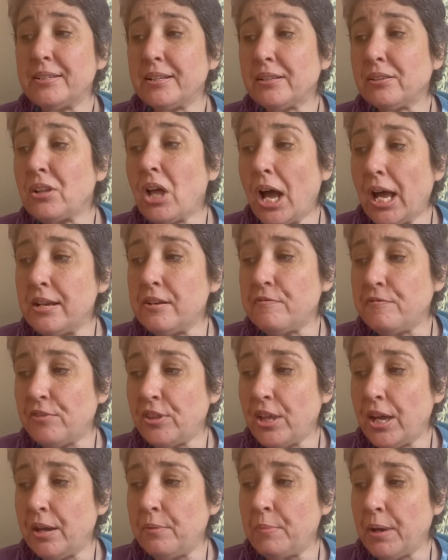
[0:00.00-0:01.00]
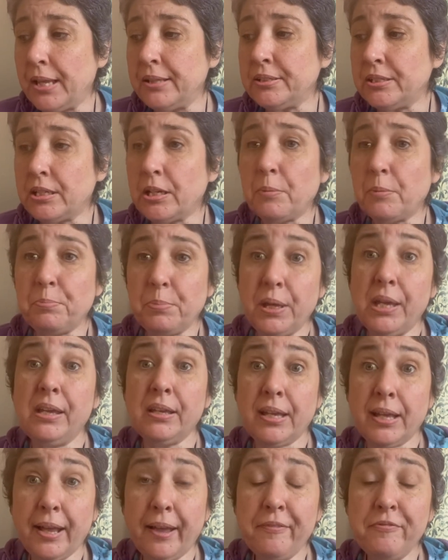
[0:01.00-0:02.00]
A lot of them ended up being
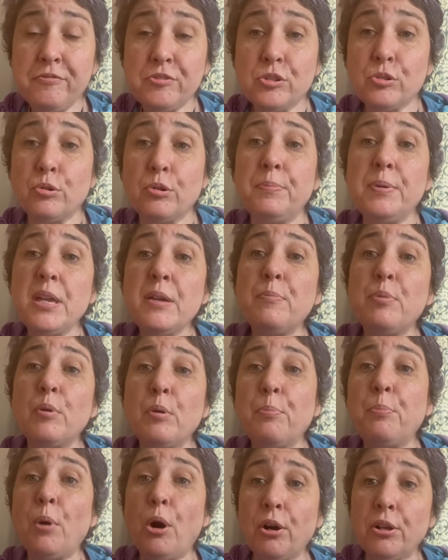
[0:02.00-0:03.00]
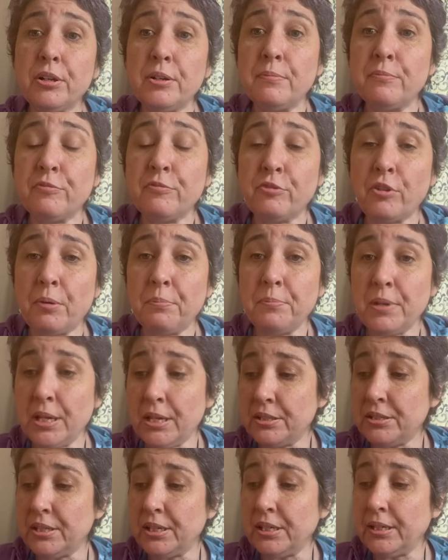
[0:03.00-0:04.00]
gifts, or people bought them from
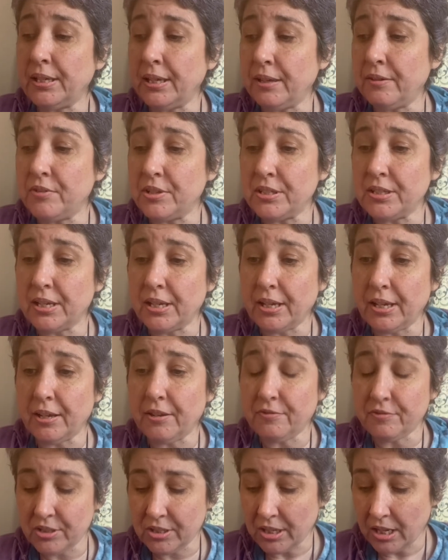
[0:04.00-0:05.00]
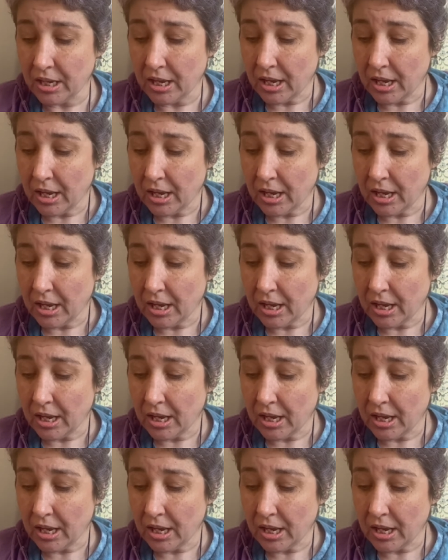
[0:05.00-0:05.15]
me to give as gifts.